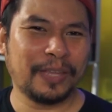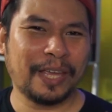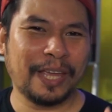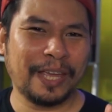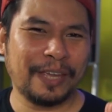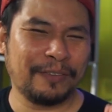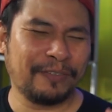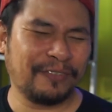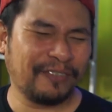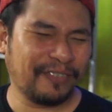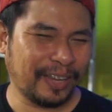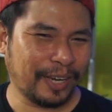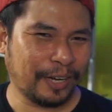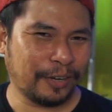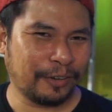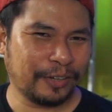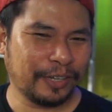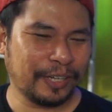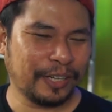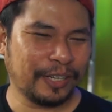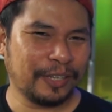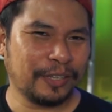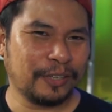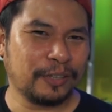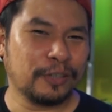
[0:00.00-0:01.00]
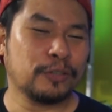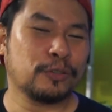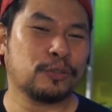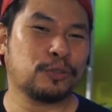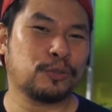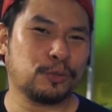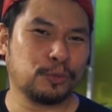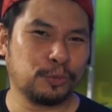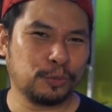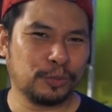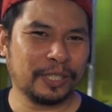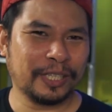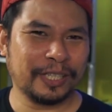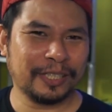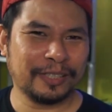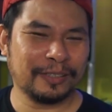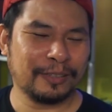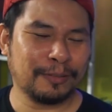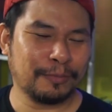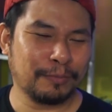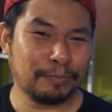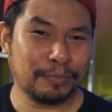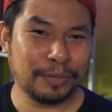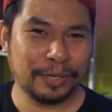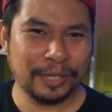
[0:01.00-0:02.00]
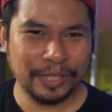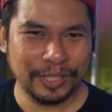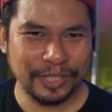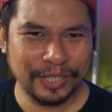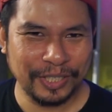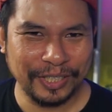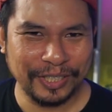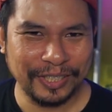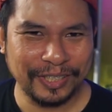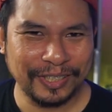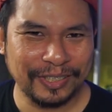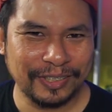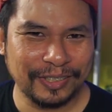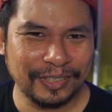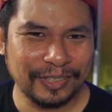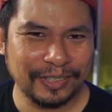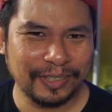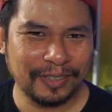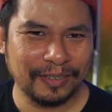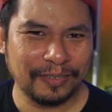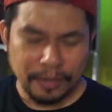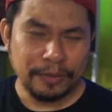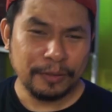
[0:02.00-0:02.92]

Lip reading: a very solid purchase.